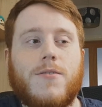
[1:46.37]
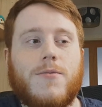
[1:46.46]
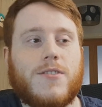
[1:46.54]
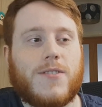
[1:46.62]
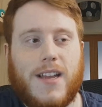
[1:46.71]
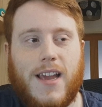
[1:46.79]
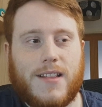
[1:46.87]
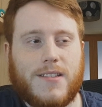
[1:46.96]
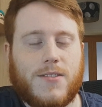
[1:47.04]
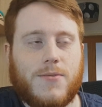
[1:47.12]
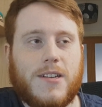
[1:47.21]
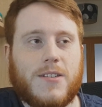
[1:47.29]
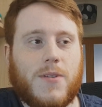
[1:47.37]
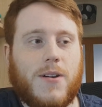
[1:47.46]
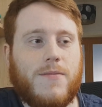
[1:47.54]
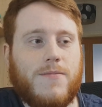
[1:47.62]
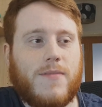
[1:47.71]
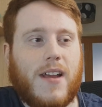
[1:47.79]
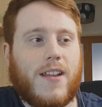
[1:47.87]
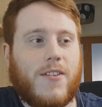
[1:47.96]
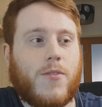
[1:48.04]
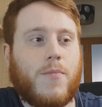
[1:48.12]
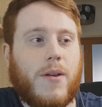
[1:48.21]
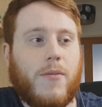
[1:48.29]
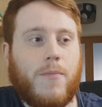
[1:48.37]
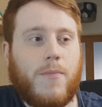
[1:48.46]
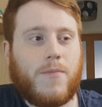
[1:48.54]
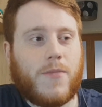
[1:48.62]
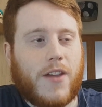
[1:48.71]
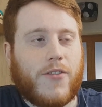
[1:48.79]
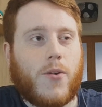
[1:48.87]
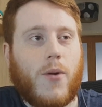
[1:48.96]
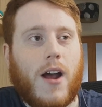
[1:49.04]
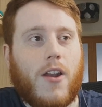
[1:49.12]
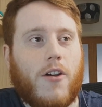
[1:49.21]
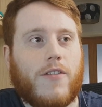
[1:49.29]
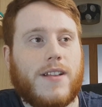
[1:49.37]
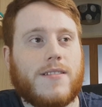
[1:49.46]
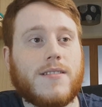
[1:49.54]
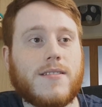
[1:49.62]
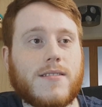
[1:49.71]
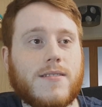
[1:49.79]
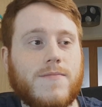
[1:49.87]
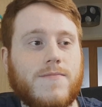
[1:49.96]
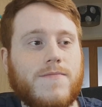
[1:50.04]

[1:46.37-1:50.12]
which really adds to it as well. And I can just give you quite a lot of hints,